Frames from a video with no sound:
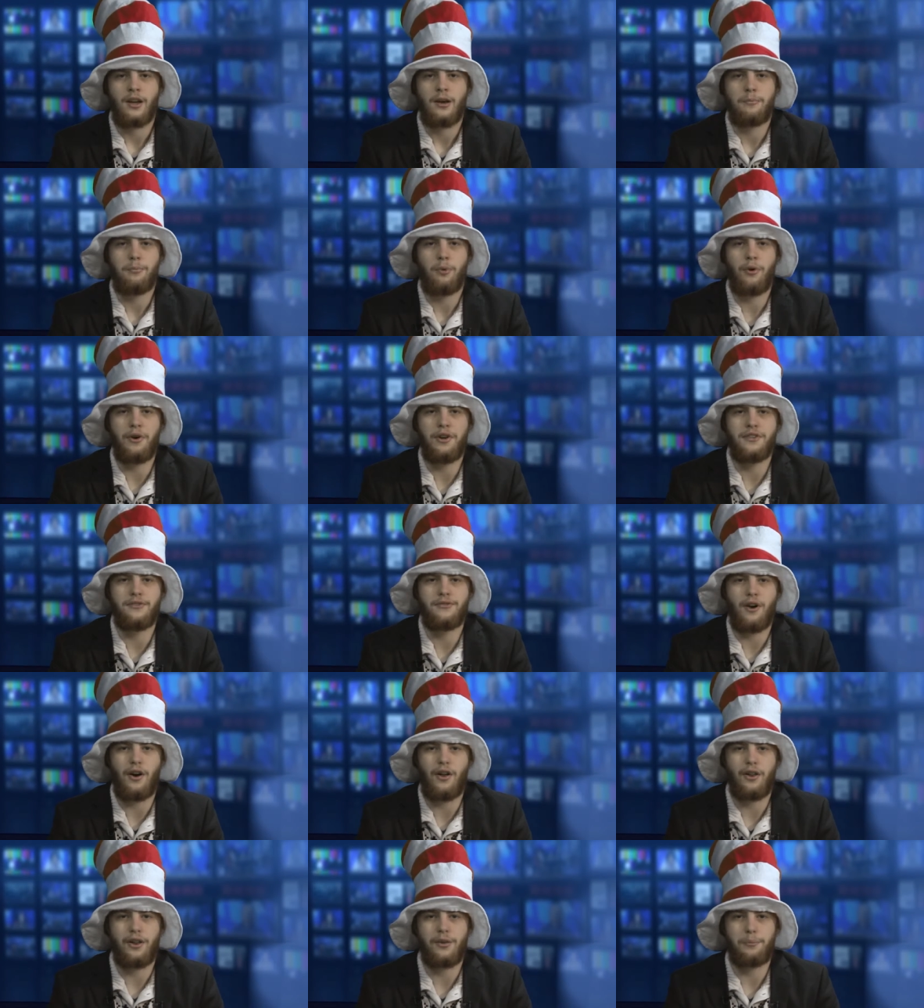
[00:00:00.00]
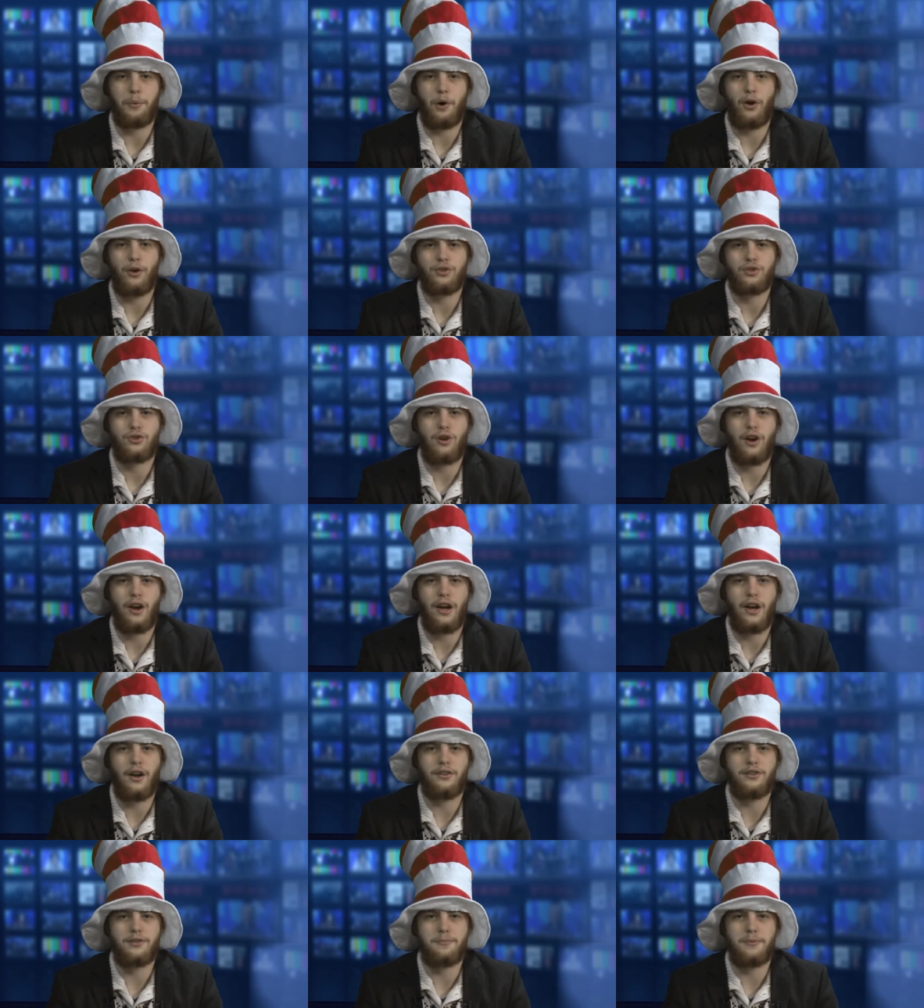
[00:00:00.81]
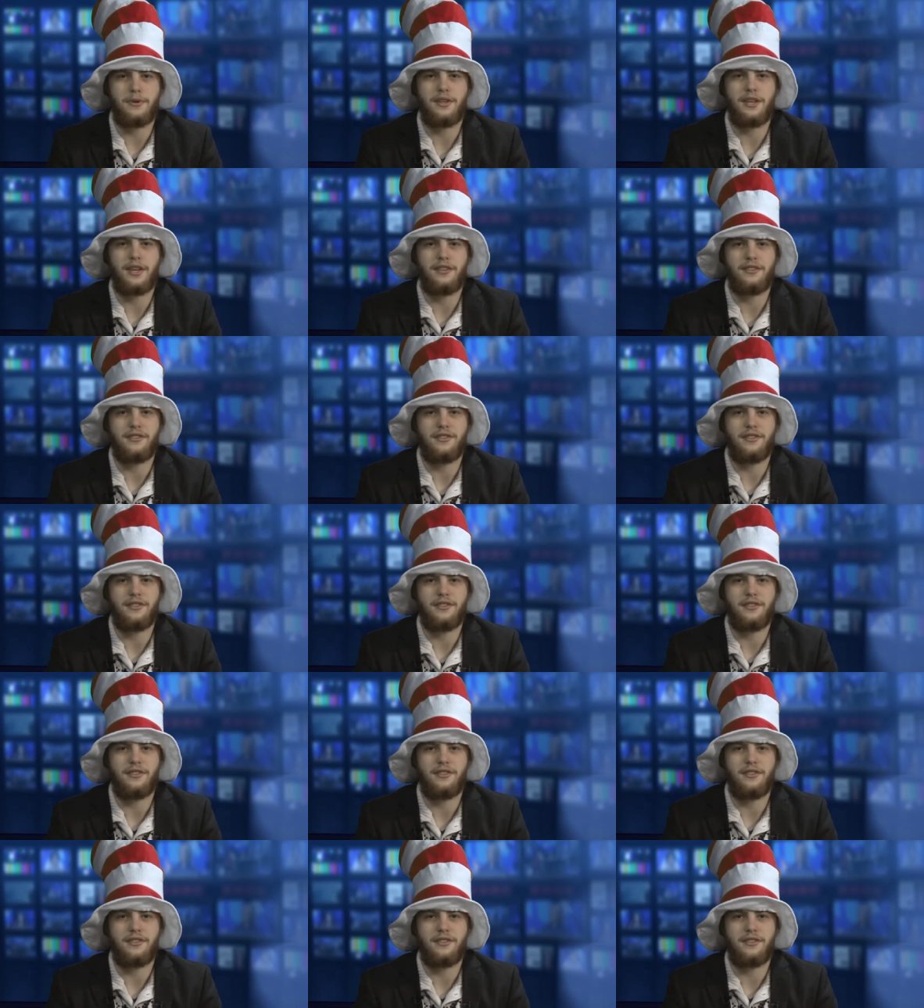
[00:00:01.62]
Boys volleyball tryouts begin